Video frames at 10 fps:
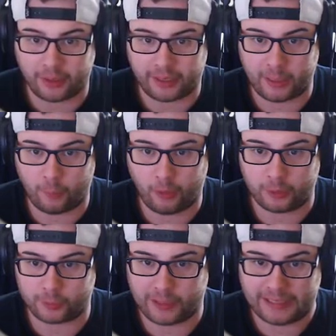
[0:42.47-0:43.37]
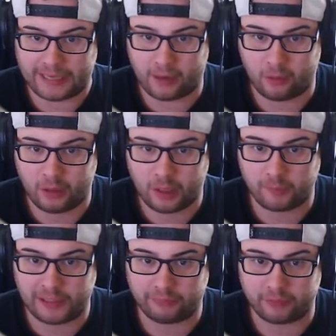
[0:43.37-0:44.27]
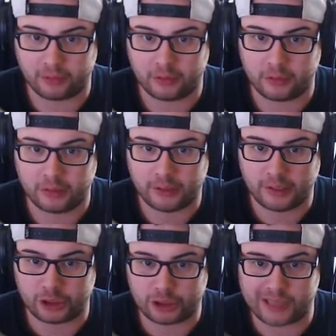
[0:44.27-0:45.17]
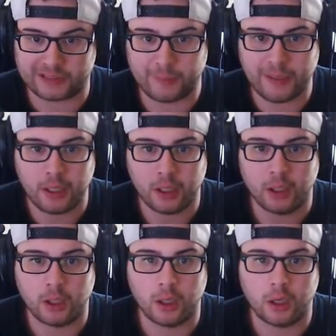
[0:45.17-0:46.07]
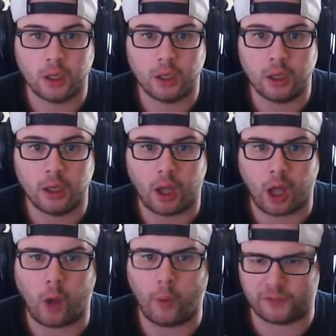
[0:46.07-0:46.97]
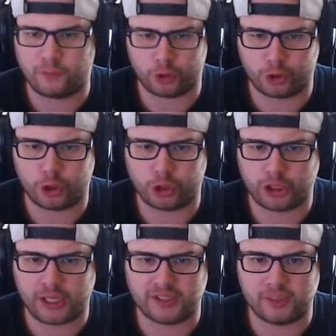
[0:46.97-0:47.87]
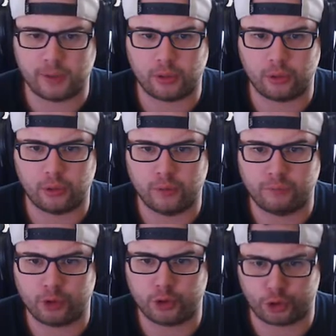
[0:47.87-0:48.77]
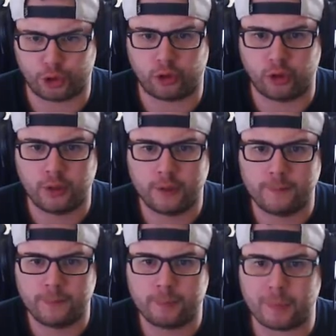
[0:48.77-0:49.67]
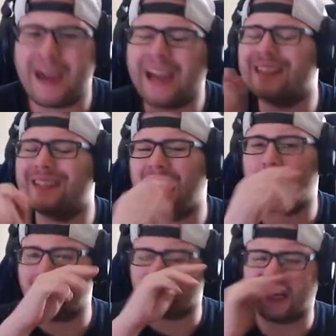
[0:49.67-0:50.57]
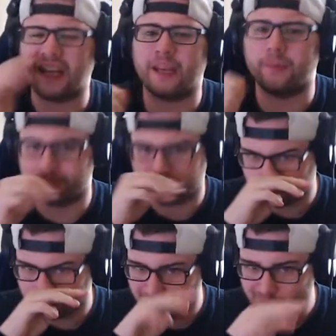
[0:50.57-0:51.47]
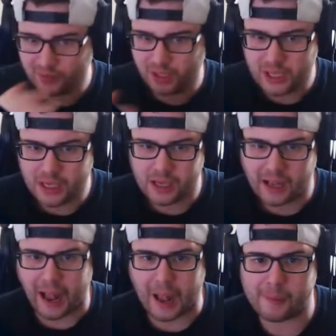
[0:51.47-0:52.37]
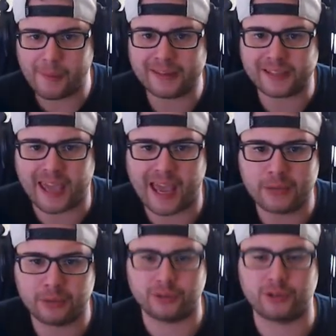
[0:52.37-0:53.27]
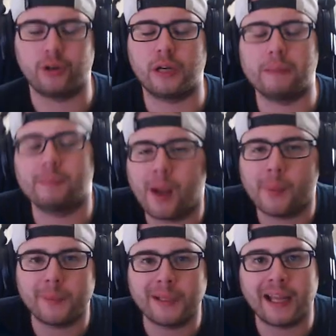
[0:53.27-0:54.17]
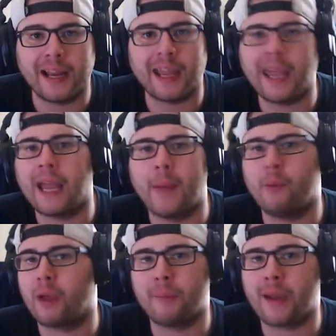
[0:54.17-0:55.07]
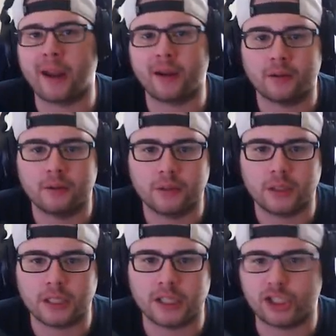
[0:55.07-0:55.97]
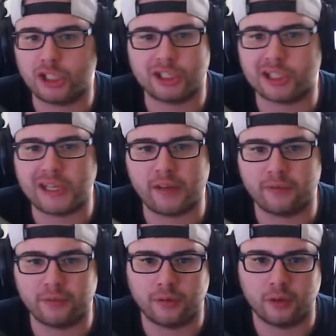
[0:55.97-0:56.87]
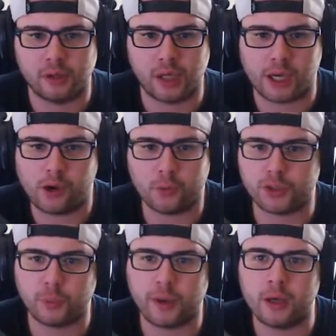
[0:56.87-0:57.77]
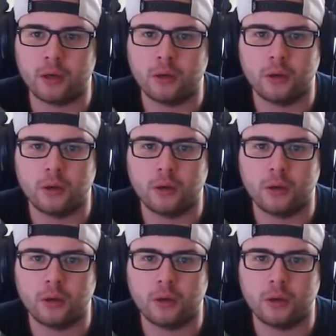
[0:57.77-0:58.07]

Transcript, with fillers: I can't work right now. I'm leaving. Is it chasing me? Yeah. Oh, it's for sure chasing me, dude. For sure. But back in the day when I was a kid, I would be at the cash register and my mom would be like, hey, I'll be right back. And then she'd just leave. And I don't know where she went.